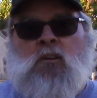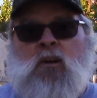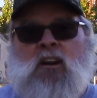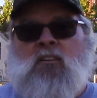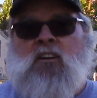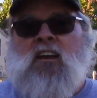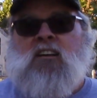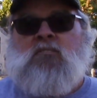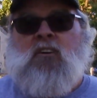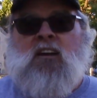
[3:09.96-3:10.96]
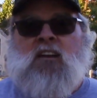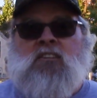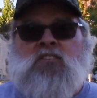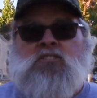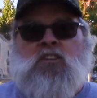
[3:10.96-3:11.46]
you know, whatever I can
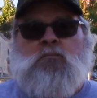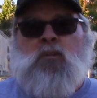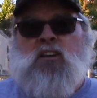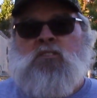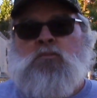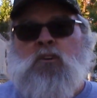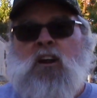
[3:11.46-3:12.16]
find, just some place